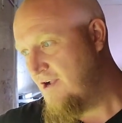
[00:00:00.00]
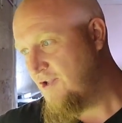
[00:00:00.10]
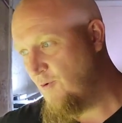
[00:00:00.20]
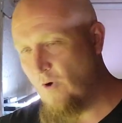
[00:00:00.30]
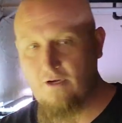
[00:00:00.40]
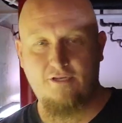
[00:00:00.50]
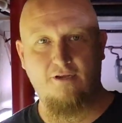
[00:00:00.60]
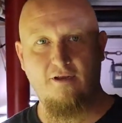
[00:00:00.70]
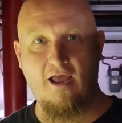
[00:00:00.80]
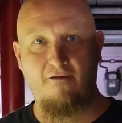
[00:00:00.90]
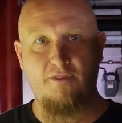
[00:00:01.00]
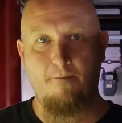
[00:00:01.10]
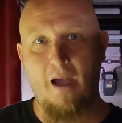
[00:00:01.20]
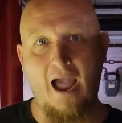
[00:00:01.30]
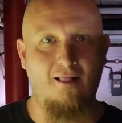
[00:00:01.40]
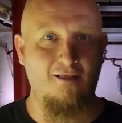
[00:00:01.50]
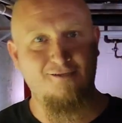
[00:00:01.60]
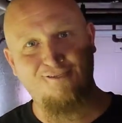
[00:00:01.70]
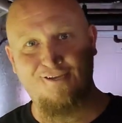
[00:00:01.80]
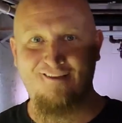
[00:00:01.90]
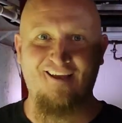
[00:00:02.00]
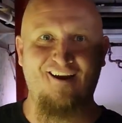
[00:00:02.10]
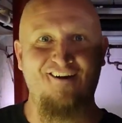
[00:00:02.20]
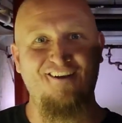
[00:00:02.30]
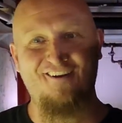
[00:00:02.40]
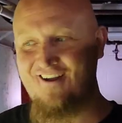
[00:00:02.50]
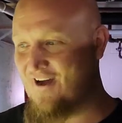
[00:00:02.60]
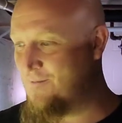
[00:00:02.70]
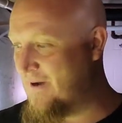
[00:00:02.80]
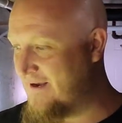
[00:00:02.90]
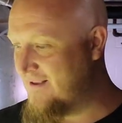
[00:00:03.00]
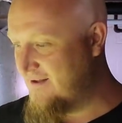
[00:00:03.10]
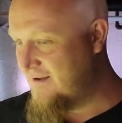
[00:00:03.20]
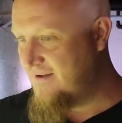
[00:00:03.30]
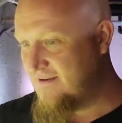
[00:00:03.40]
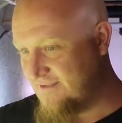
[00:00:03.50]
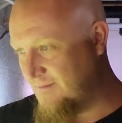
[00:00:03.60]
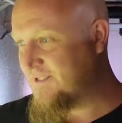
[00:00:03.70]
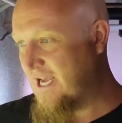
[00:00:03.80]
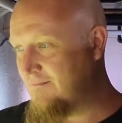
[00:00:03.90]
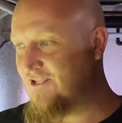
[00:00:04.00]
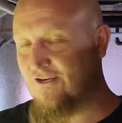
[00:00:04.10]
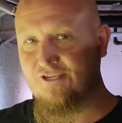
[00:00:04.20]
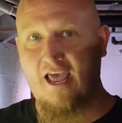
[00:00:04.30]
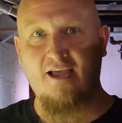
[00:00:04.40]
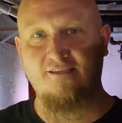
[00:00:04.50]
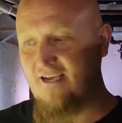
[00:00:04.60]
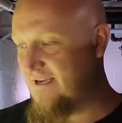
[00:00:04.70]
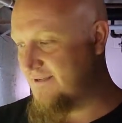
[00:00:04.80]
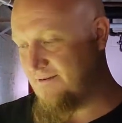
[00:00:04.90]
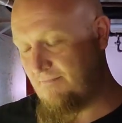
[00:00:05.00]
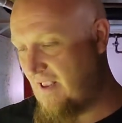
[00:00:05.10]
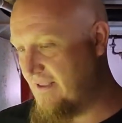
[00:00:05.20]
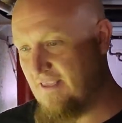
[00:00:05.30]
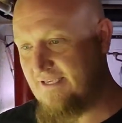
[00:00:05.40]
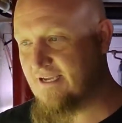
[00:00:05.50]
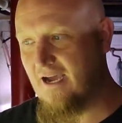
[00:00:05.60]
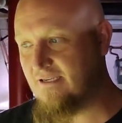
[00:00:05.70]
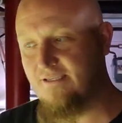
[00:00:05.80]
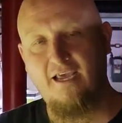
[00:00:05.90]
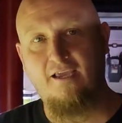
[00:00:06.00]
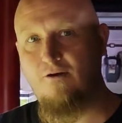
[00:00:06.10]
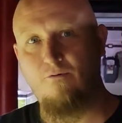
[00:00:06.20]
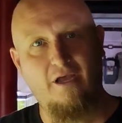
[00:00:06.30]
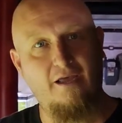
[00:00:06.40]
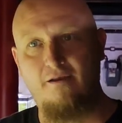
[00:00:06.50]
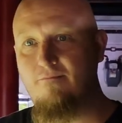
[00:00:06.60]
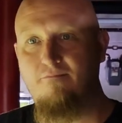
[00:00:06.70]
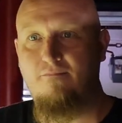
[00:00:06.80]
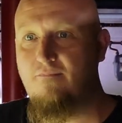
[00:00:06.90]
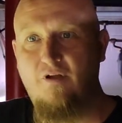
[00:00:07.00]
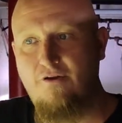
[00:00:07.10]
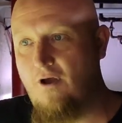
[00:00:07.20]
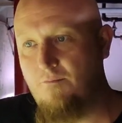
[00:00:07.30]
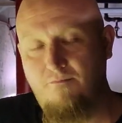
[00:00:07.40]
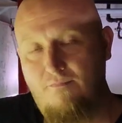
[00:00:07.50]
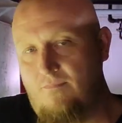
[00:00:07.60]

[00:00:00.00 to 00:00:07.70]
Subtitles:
you want to have the balance in there, you know, but sometimes there's excess, and these guys take it away, you know,